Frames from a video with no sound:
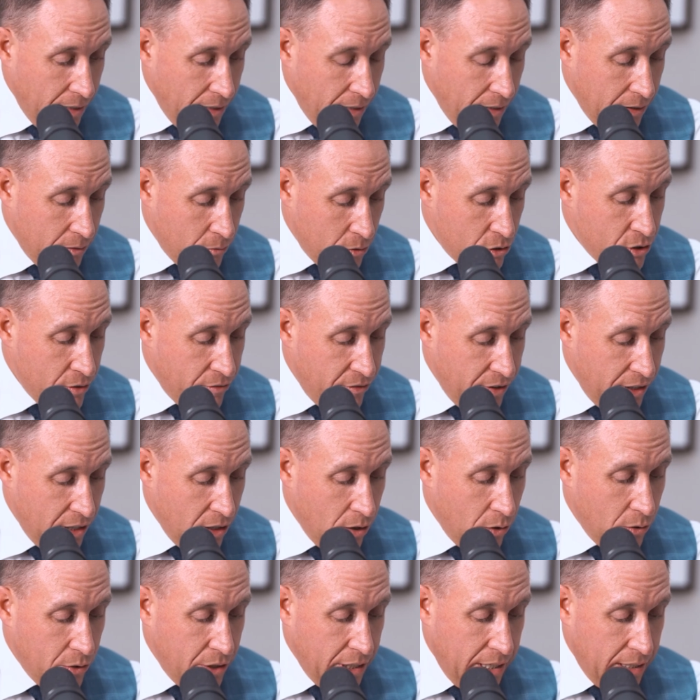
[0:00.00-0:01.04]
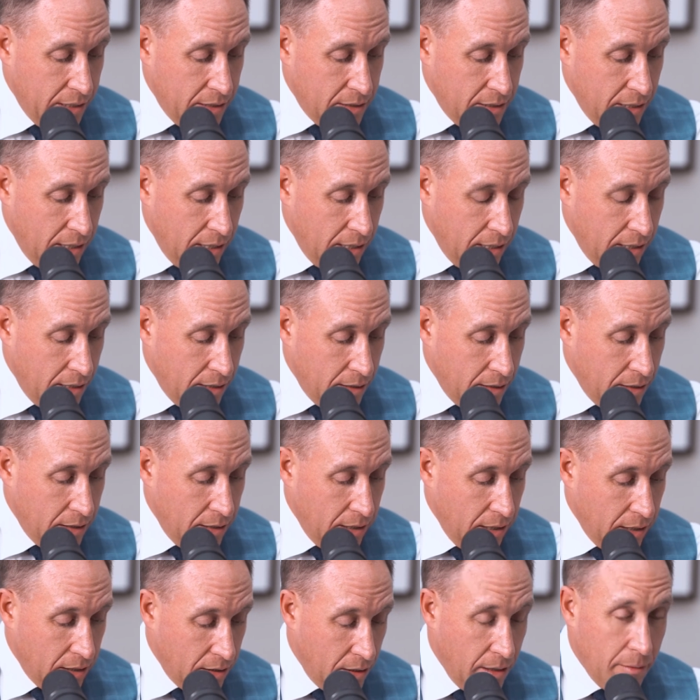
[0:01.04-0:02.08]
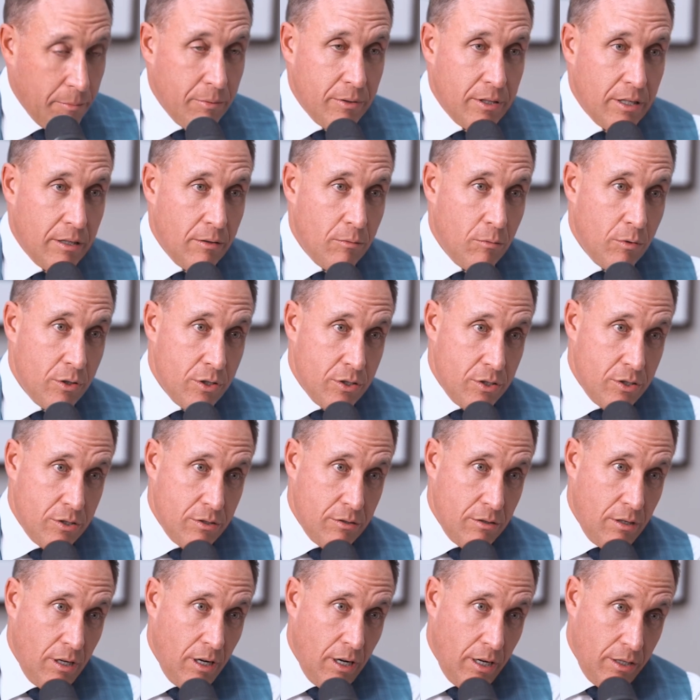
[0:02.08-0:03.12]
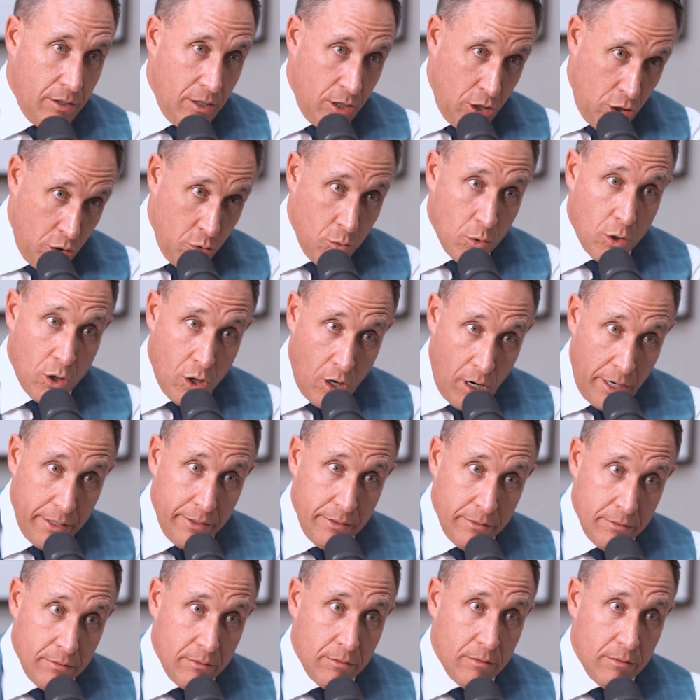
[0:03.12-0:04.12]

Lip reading: There was a video a clip that you were on,